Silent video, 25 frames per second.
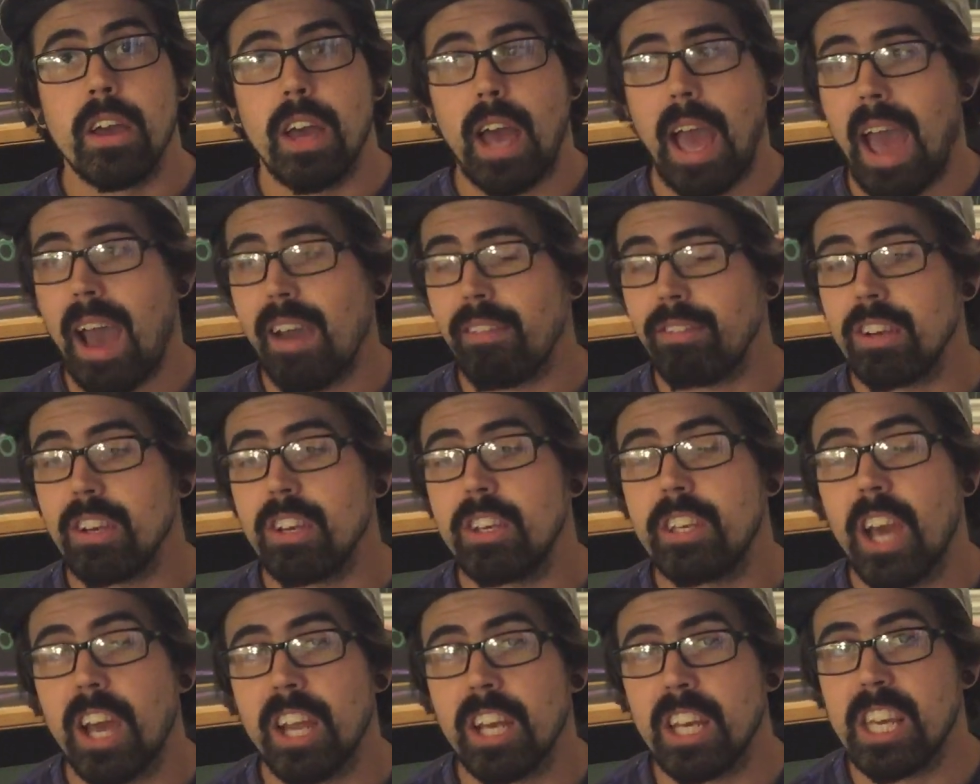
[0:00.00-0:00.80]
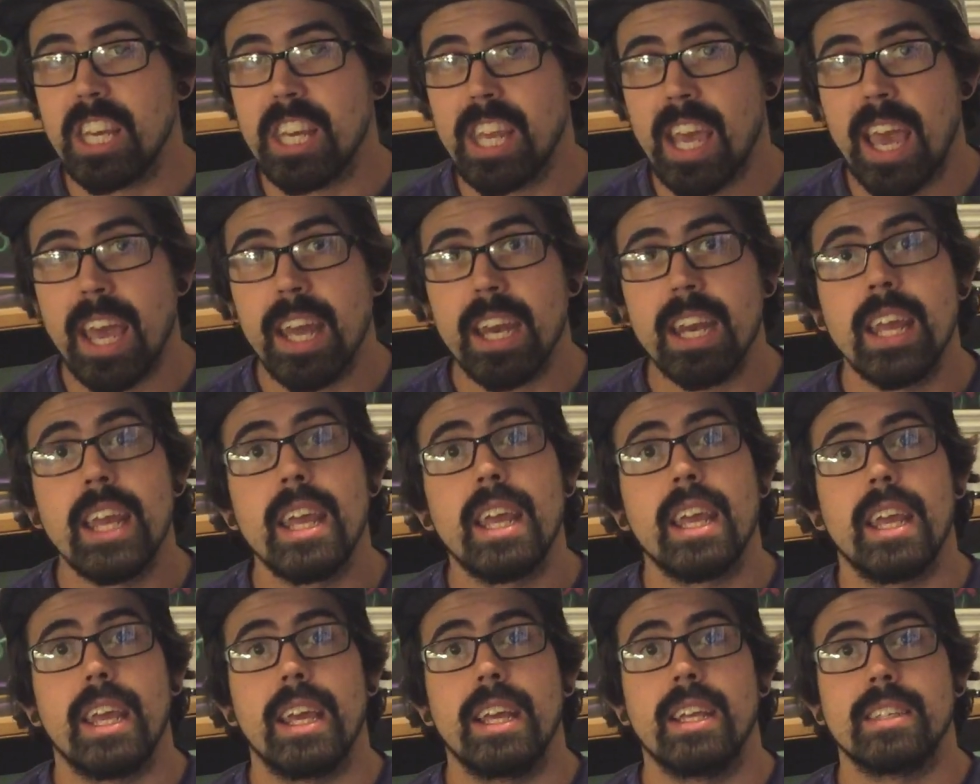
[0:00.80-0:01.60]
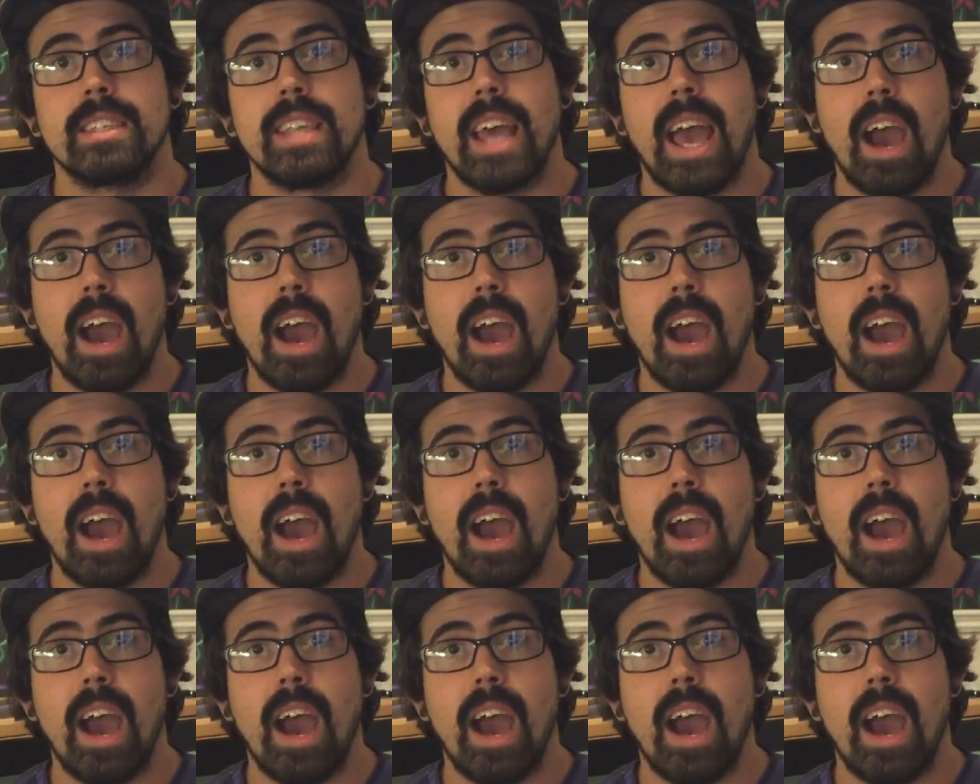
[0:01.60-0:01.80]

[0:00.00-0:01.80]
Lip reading: haven't done yet is